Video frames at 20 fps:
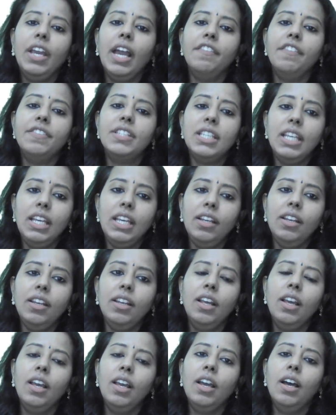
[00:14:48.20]
we have
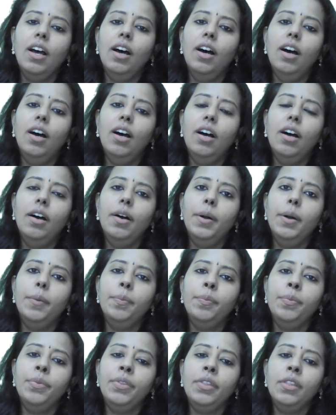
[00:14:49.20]
seen
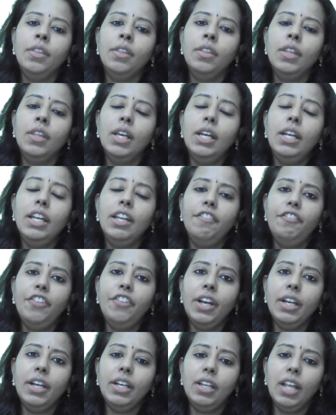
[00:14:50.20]
the
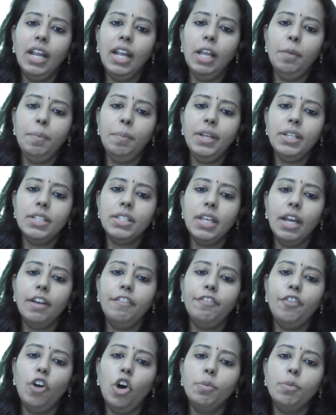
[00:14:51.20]
different elements
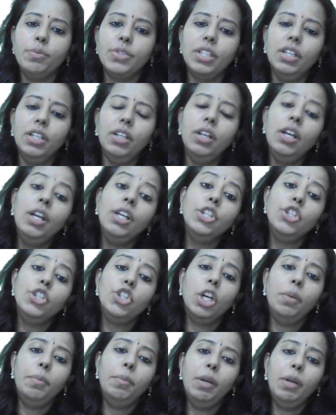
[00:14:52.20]
that forms the
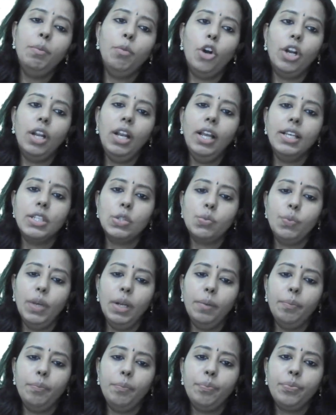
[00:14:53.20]
German model as
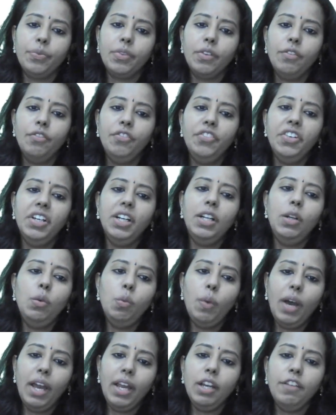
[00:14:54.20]
well.
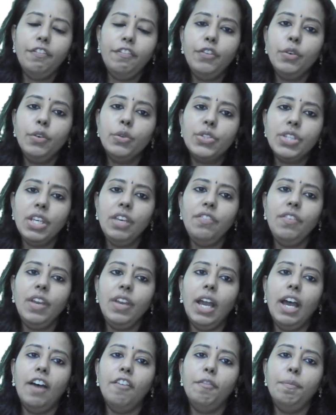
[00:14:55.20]
Worldwide, if you see,
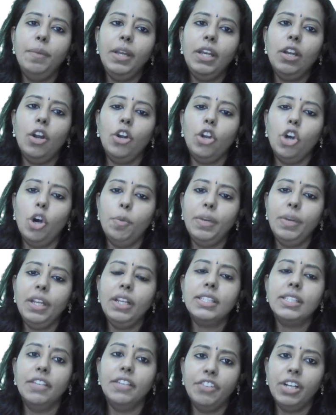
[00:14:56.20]
we have been
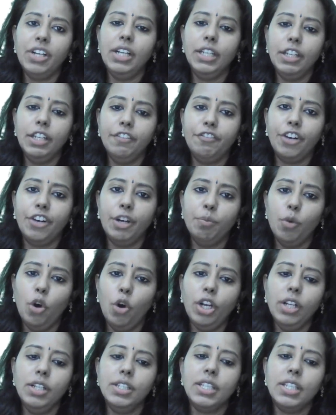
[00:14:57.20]
adopting several different
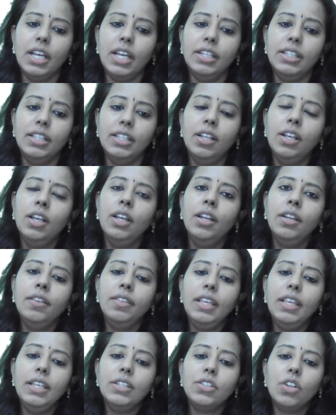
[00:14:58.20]
models, and
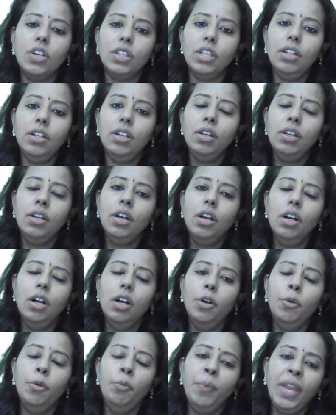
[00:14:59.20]
these are the
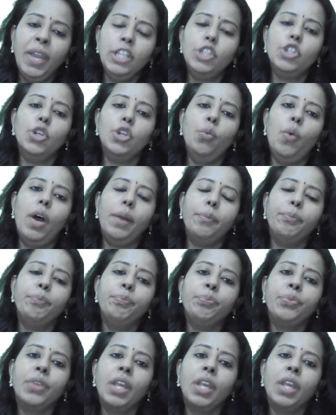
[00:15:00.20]
major ones.